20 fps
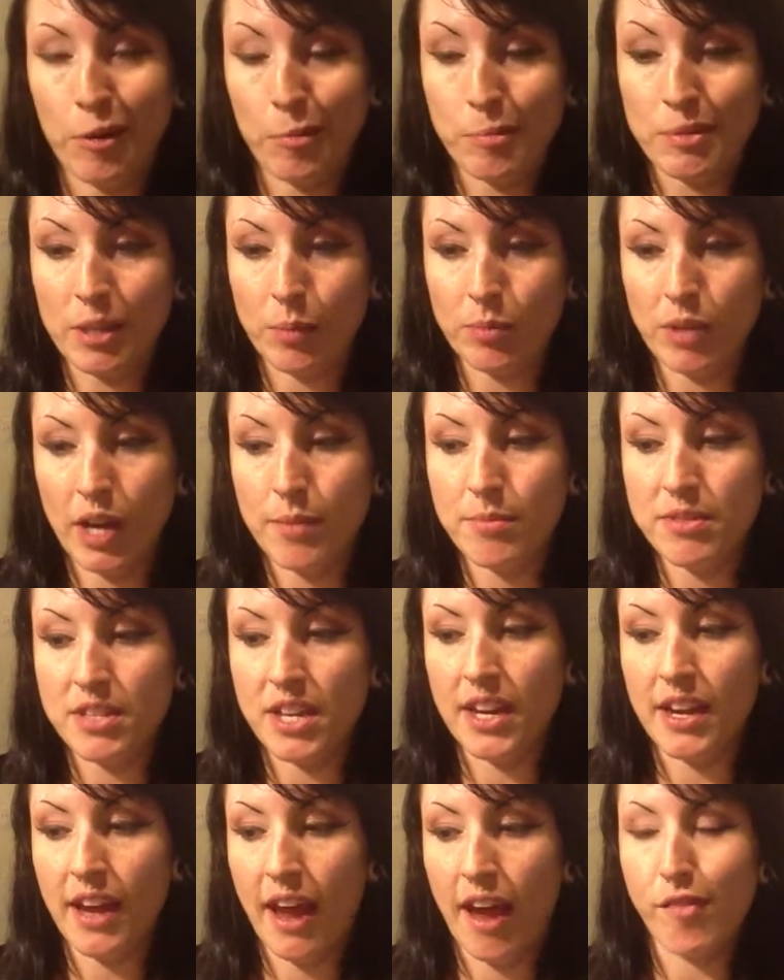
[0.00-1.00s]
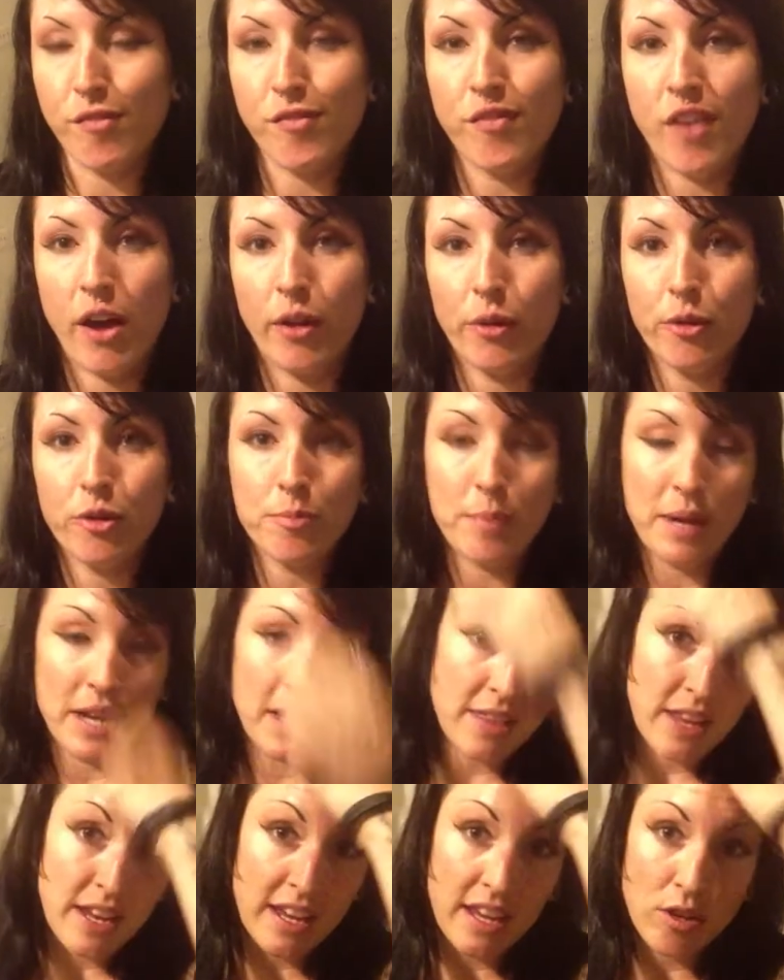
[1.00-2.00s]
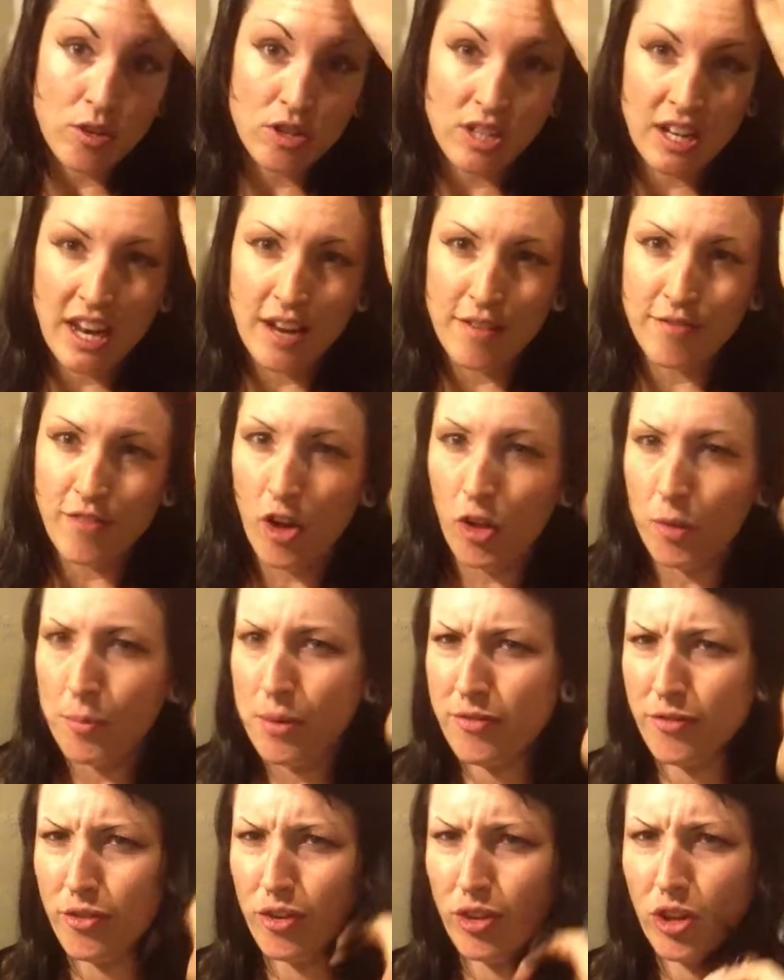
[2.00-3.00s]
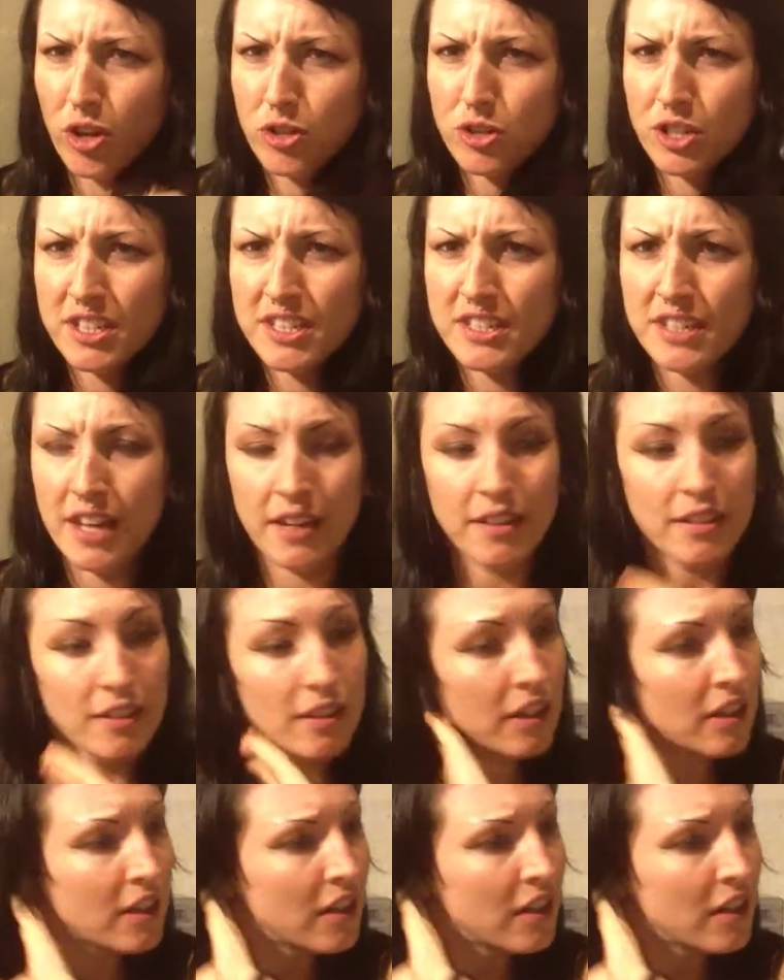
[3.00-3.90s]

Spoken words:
Sometimes they have followed me. They usually can't follow me for a large extent,